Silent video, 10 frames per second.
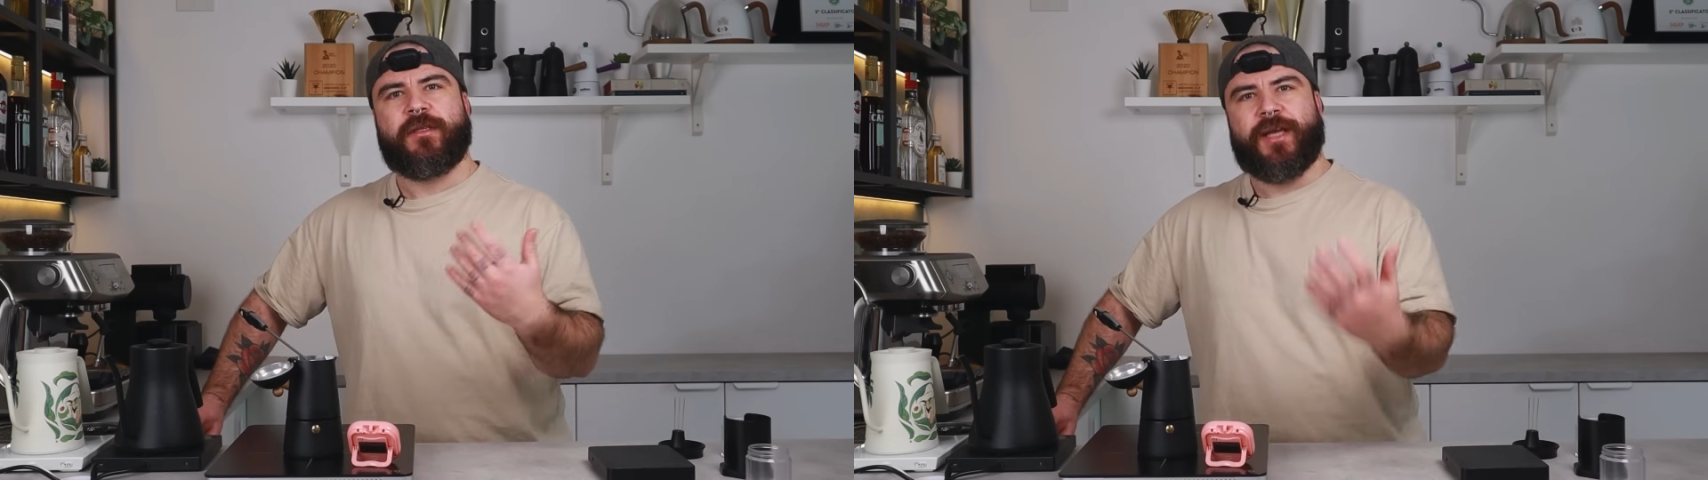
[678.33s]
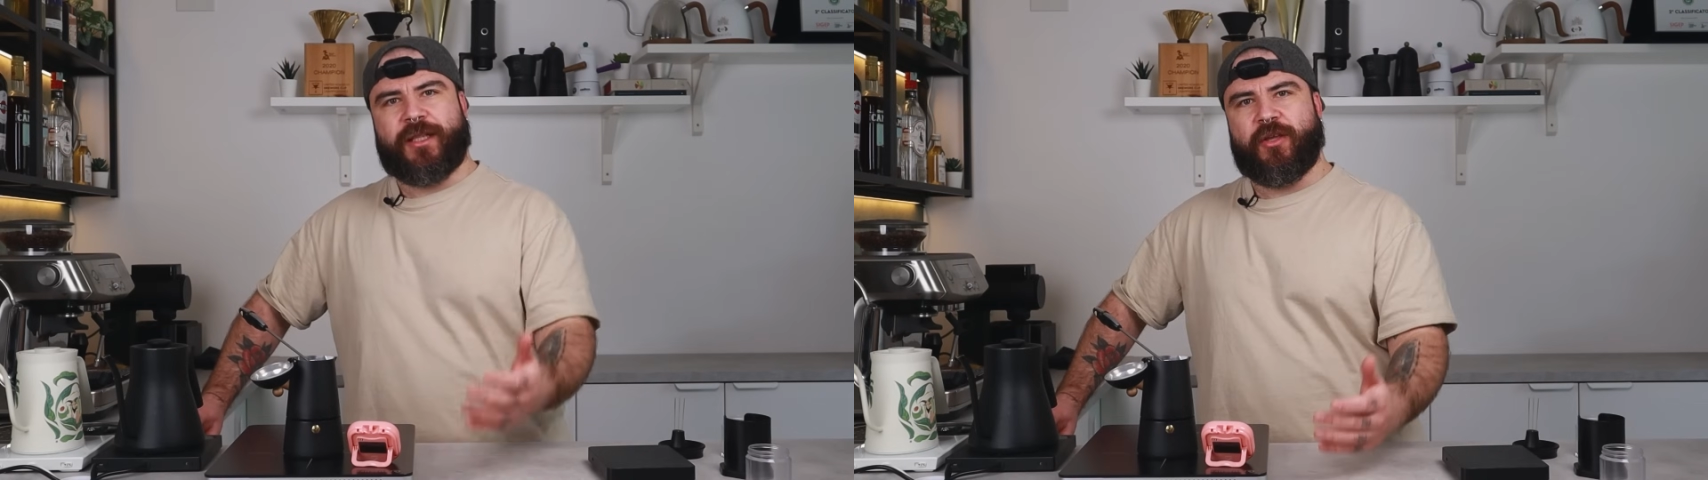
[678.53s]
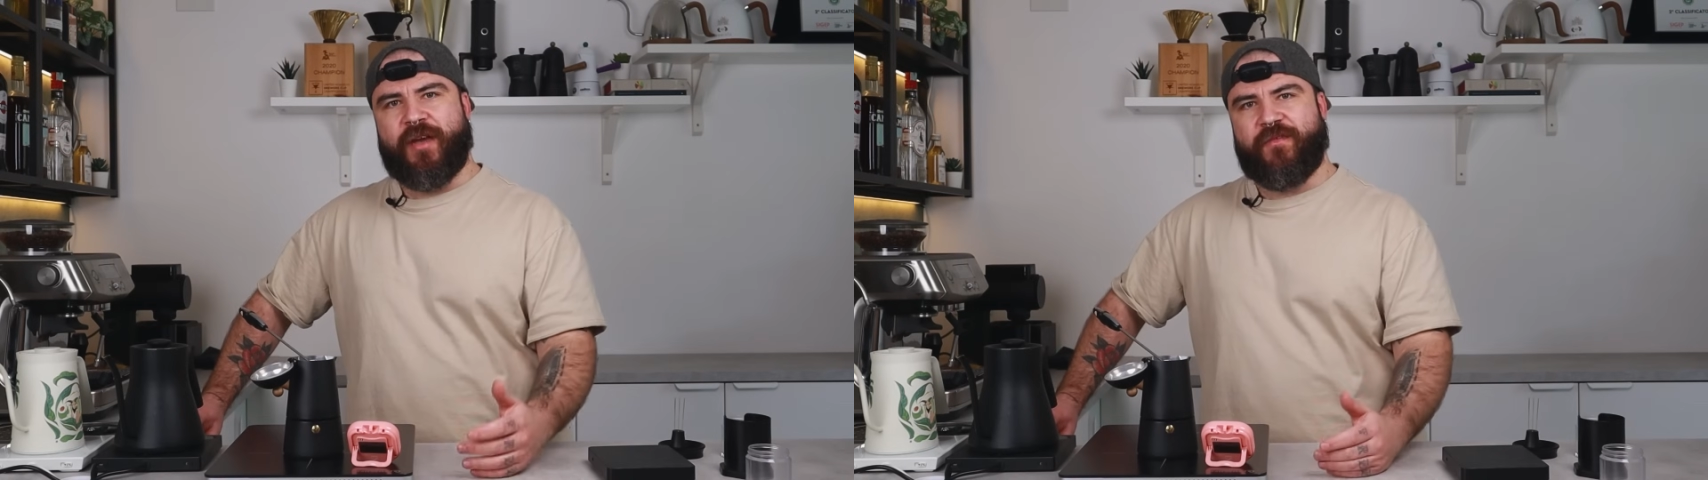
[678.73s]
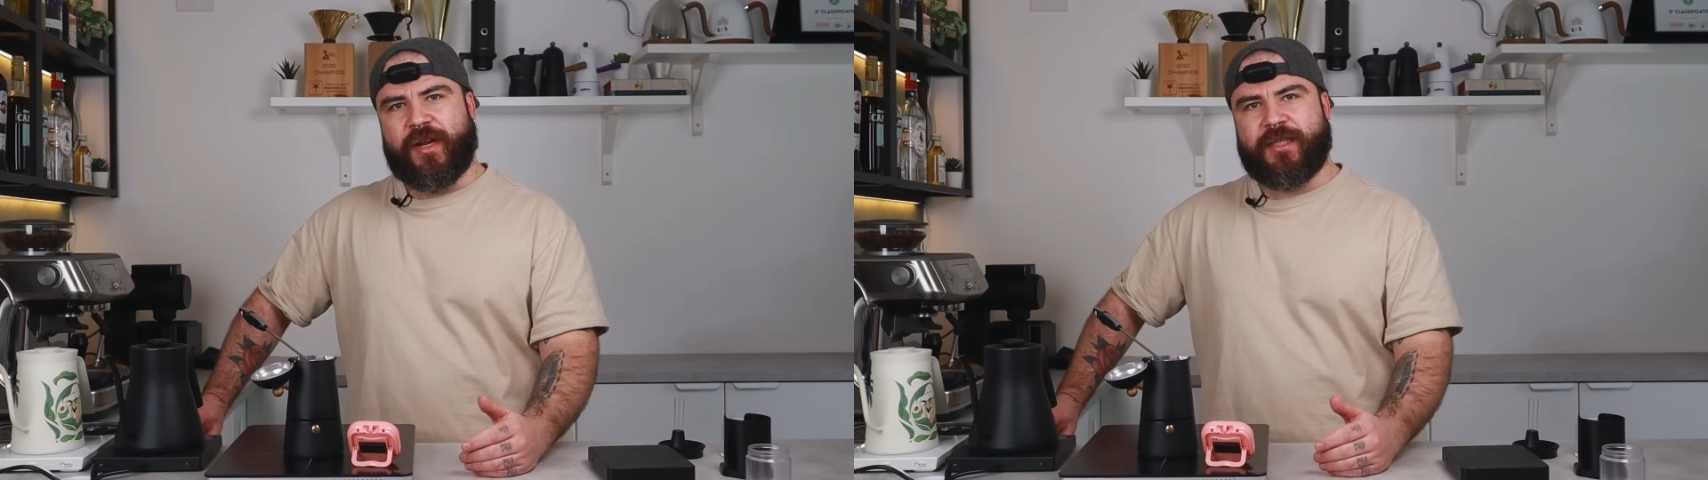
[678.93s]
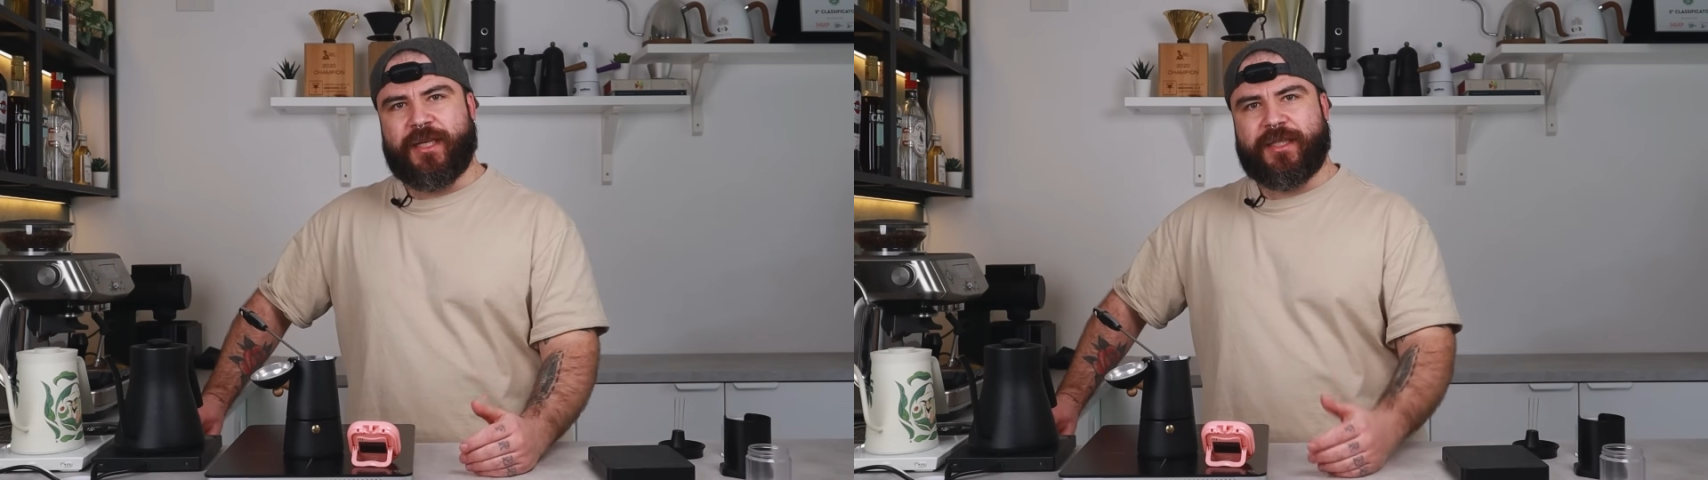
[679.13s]
get
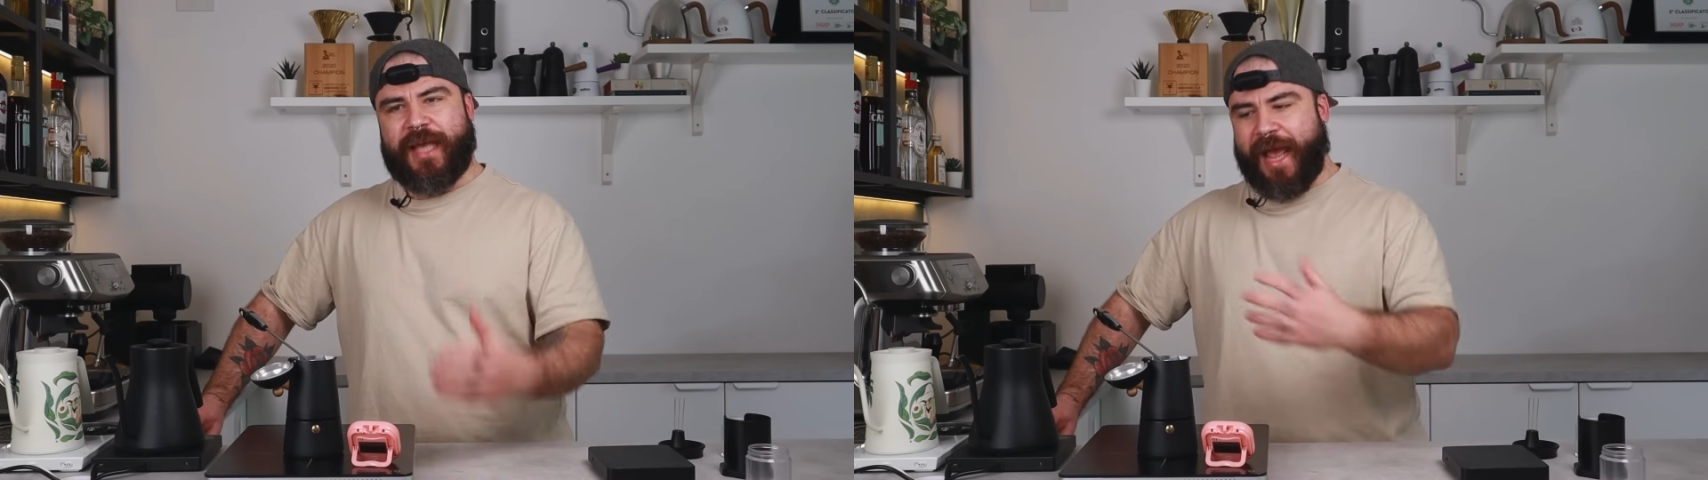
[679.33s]
references